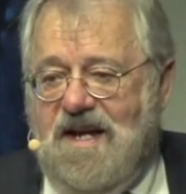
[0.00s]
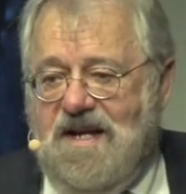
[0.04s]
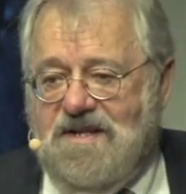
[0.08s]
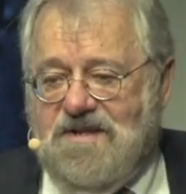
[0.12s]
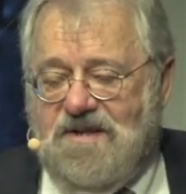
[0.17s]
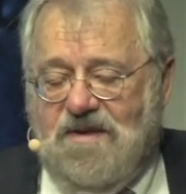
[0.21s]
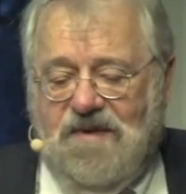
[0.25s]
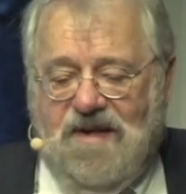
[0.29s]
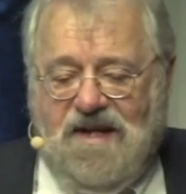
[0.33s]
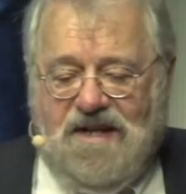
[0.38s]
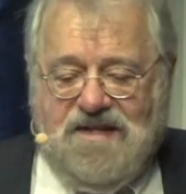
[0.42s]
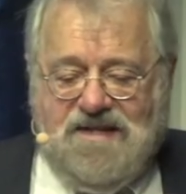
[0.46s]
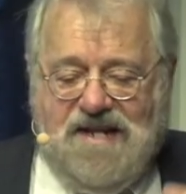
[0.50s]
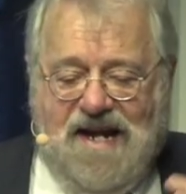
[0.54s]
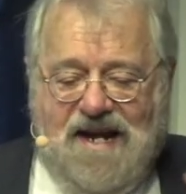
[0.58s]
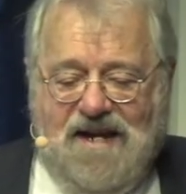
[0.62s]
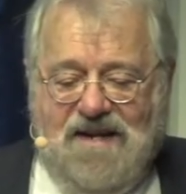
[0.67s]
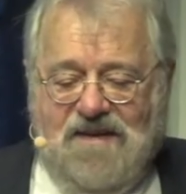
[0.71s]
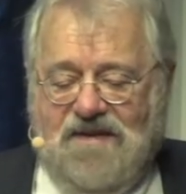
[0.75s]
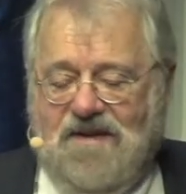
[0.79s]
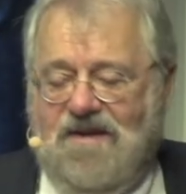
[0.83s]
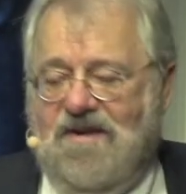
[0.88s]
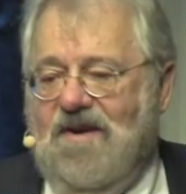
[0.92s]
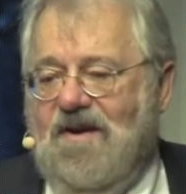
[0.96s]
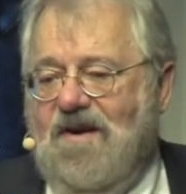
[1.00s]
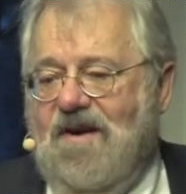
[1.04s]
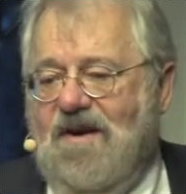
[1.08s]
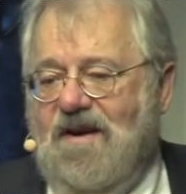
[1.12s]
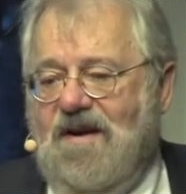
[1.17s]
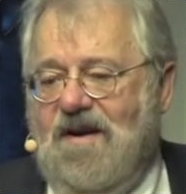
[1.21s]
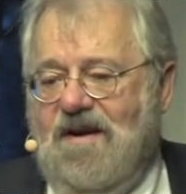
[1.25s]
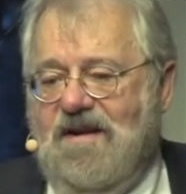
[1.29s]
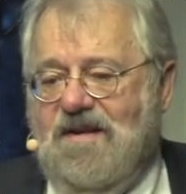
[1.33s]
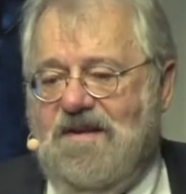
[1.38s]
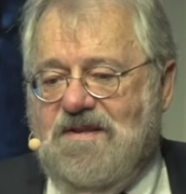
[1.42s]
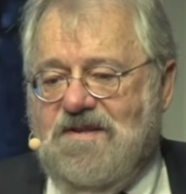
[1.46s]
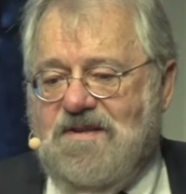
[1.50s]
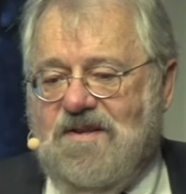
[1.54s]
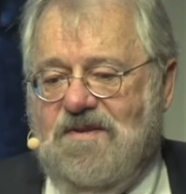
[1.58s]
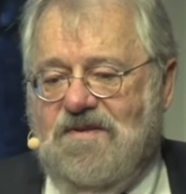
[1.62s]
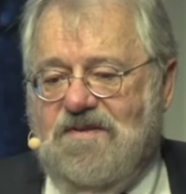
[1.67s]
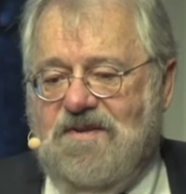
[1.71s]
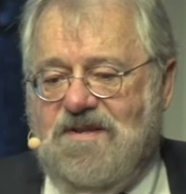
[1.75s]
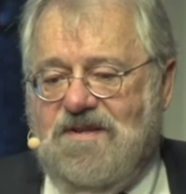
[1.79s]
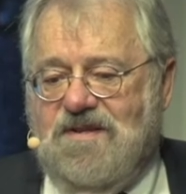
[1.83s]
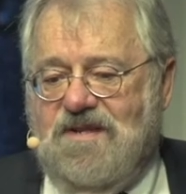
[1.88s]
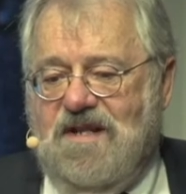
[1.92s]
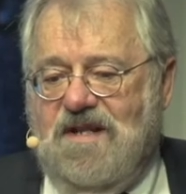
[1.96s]
So he gets out of the car on his
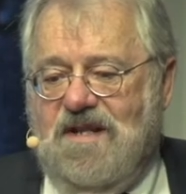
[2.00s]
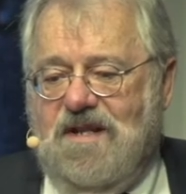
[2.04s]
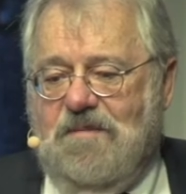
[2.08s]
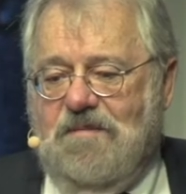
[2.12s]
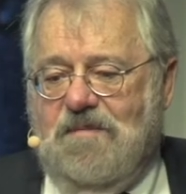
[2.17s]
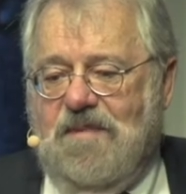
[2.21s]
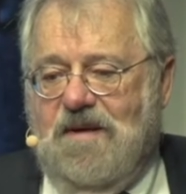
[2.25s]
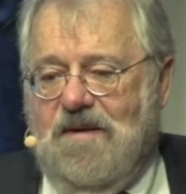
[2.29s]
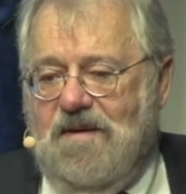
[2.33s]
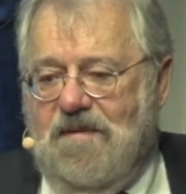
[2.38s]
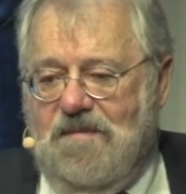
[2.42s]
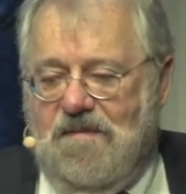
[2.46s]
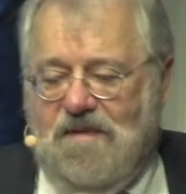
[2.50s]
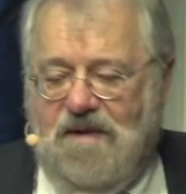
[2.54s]
own steam,